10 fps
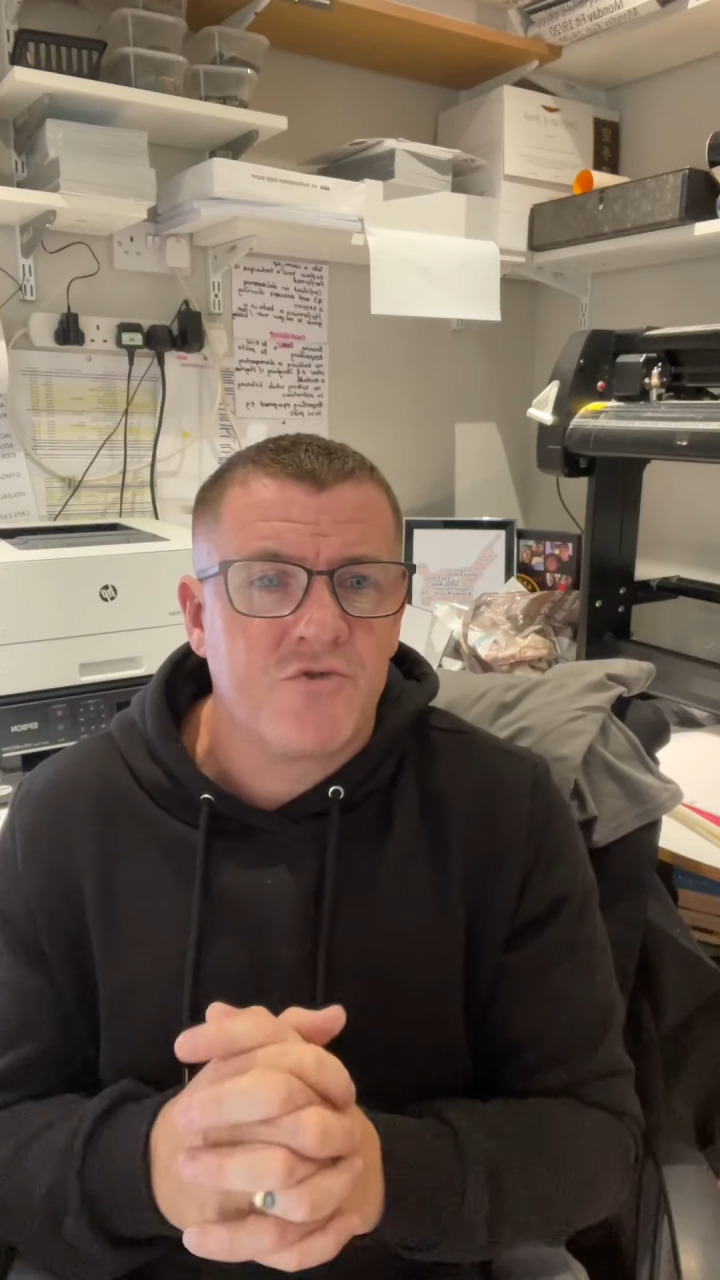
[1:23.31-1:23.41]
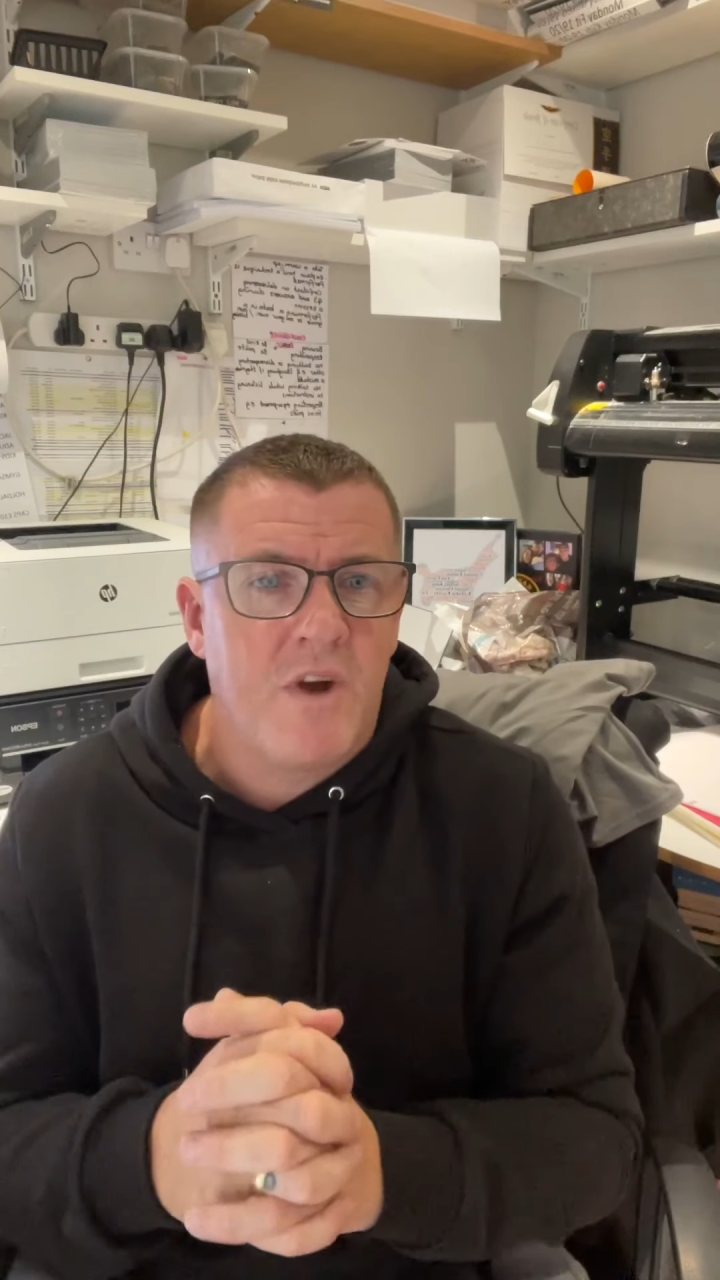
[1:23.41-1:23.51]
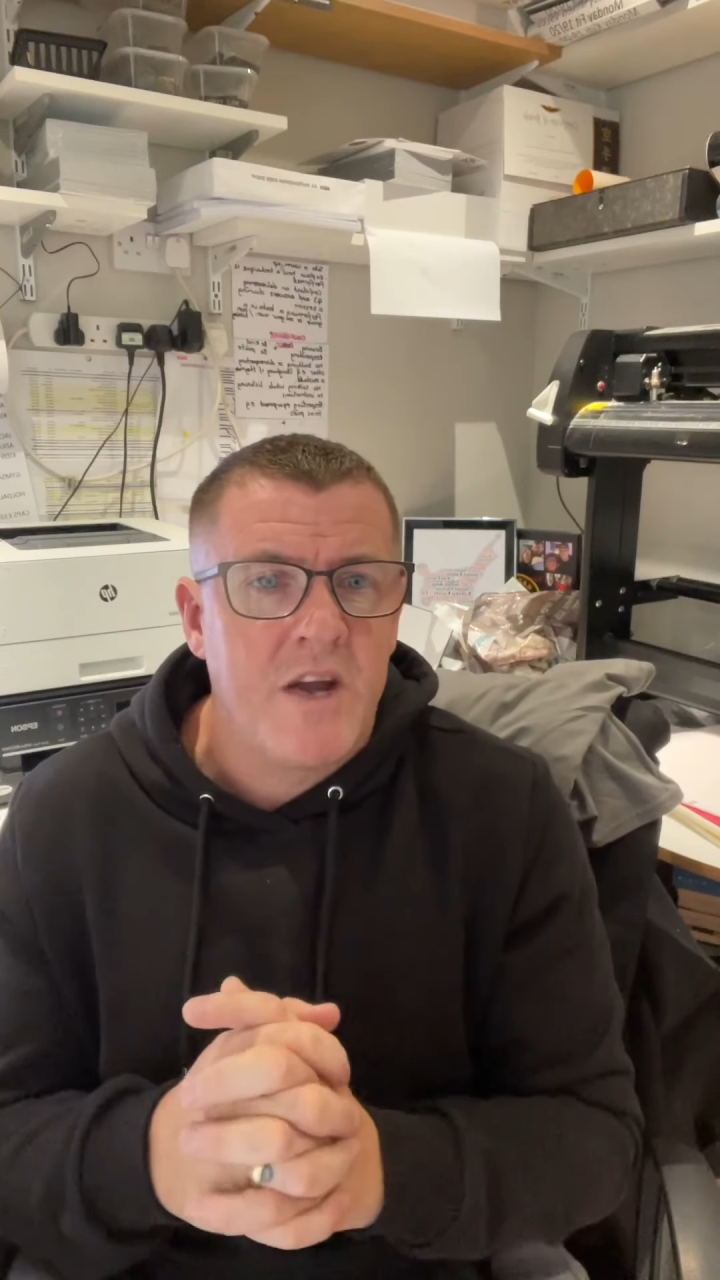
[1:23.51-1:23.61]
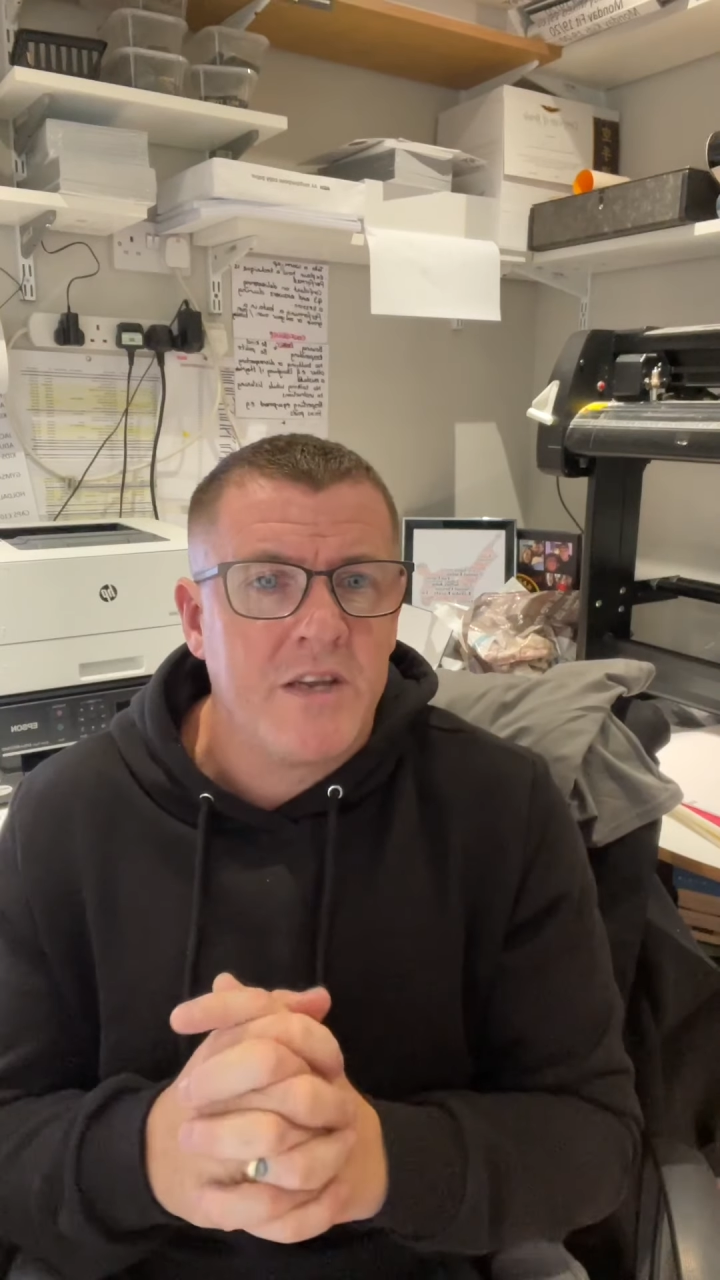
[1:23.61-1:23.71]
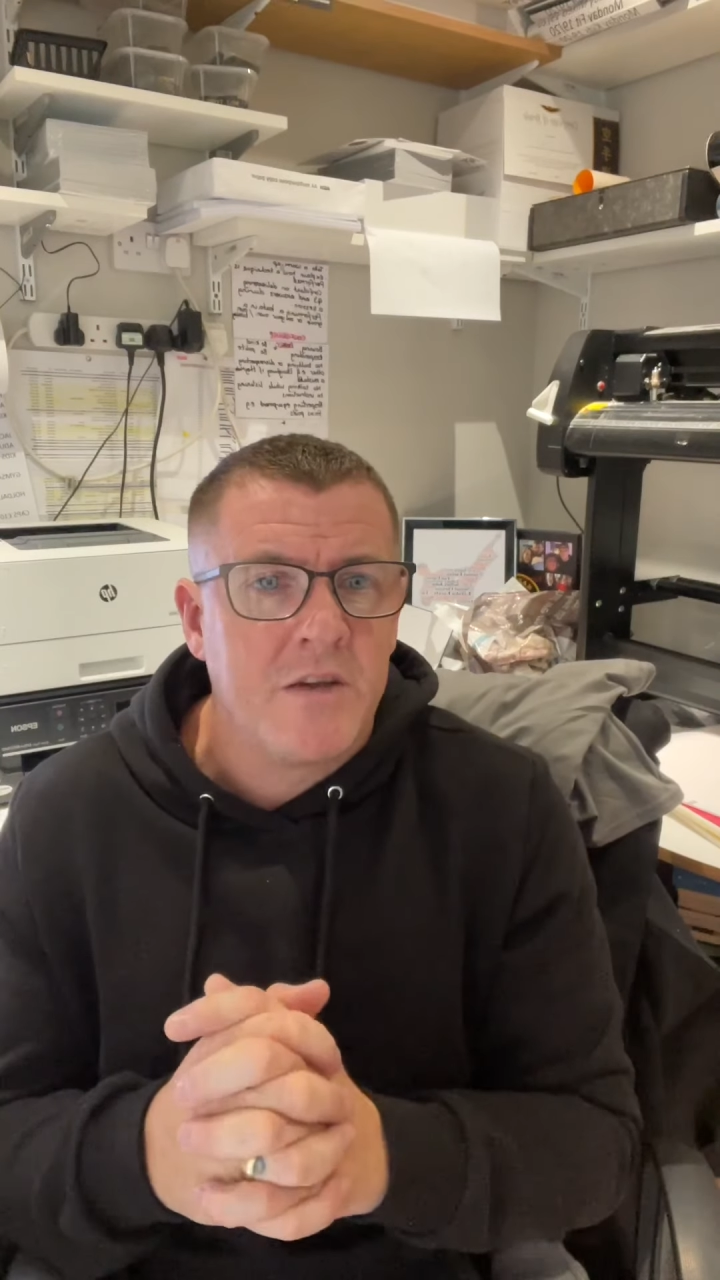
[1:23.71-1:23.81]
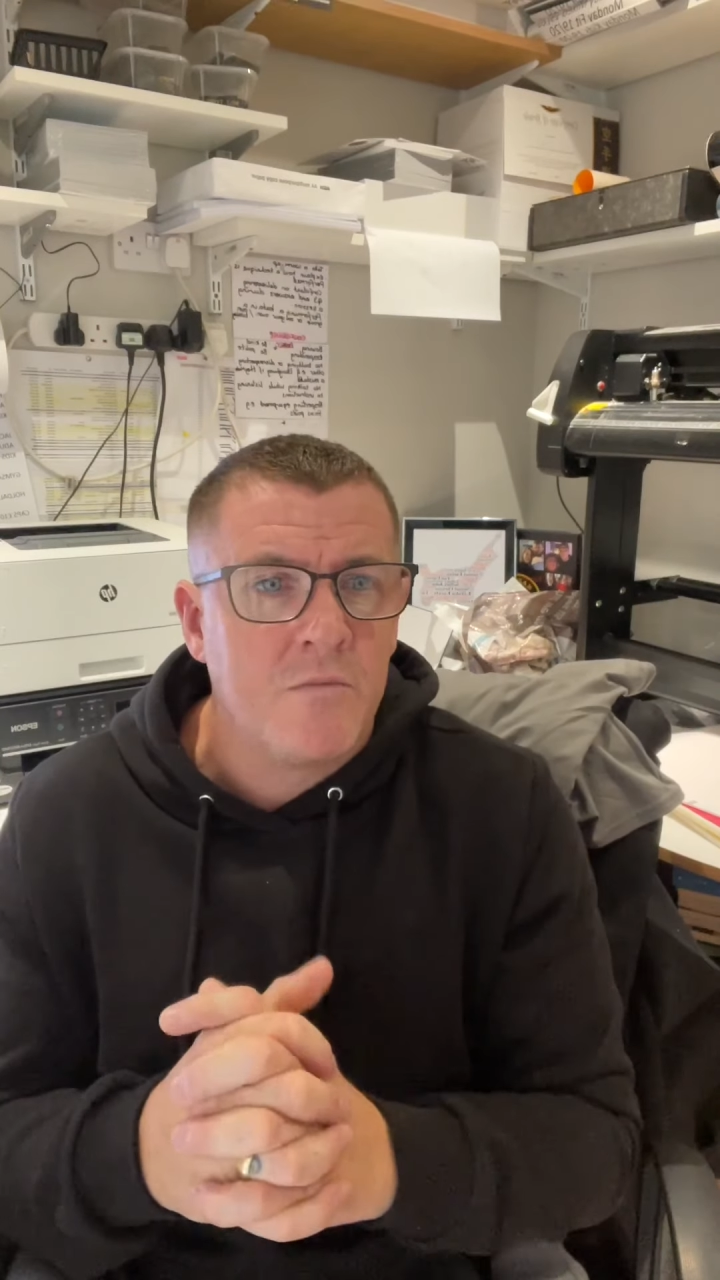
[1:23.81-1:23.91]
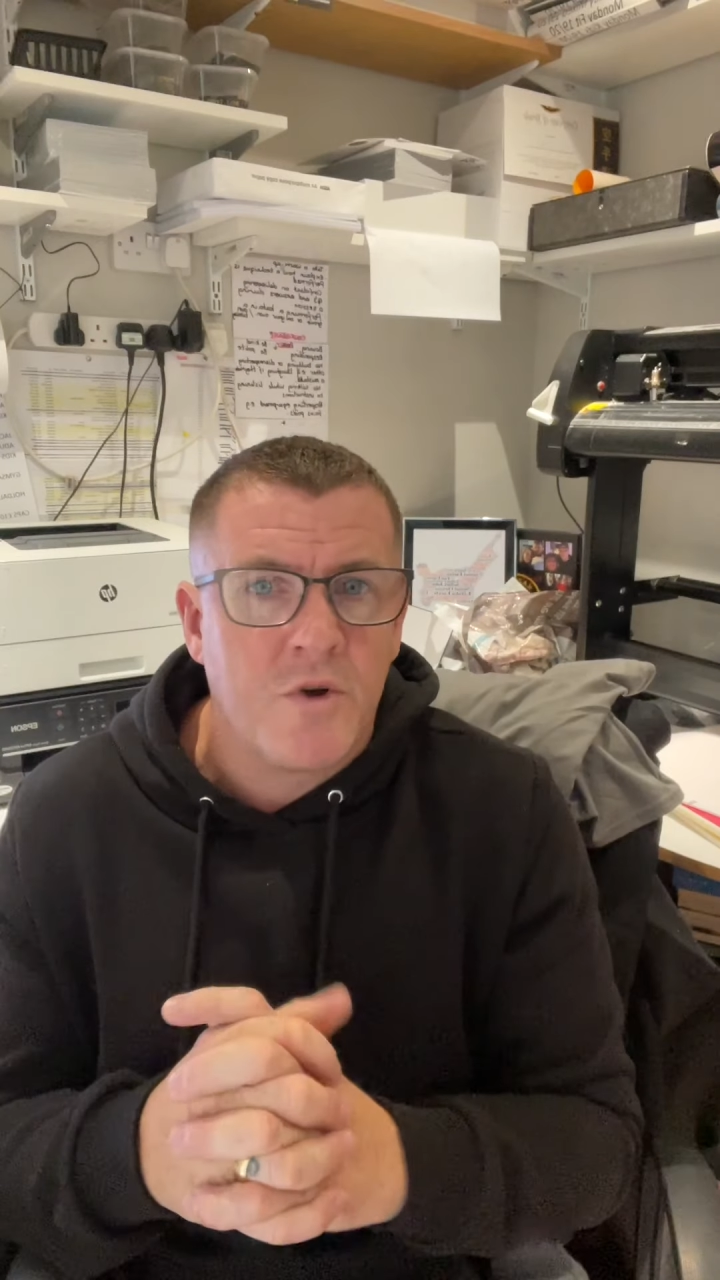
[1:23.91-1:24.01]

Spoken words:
training and